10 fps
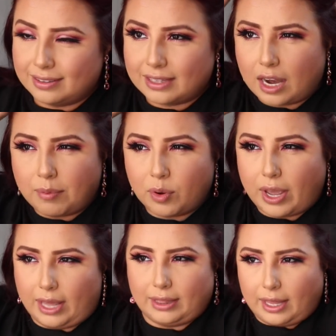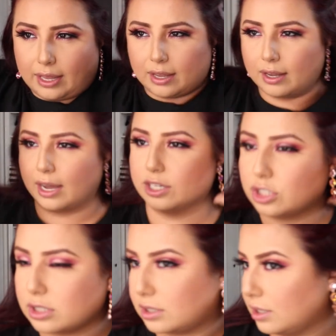I'm okay. Like, I
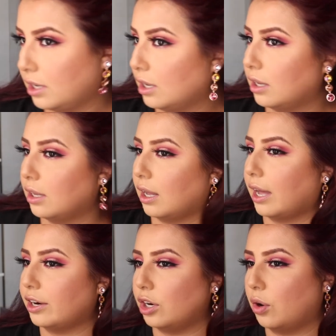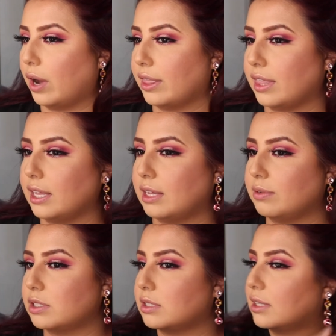don't know, I think it
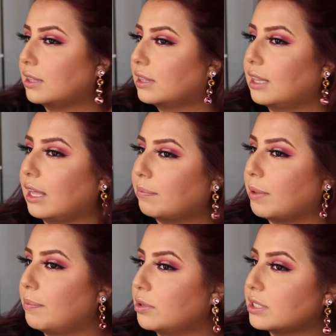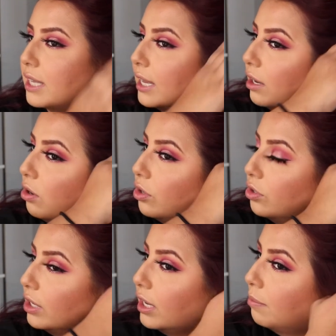was like people saying, oh,
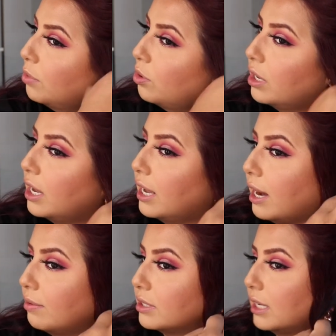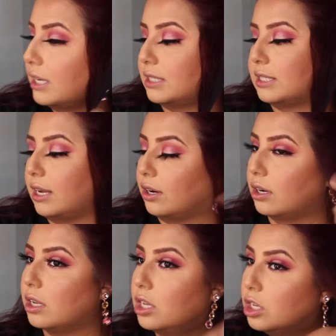you get pneumonia, and I was getting scared.
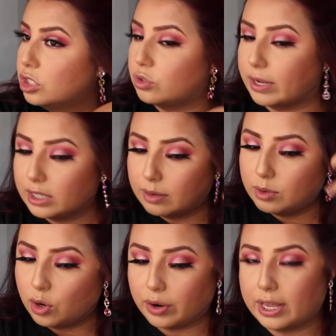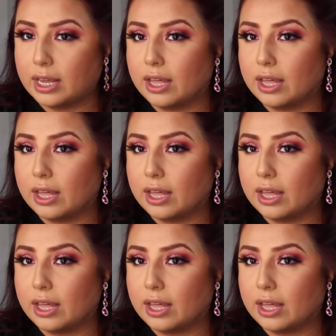So I ended up going.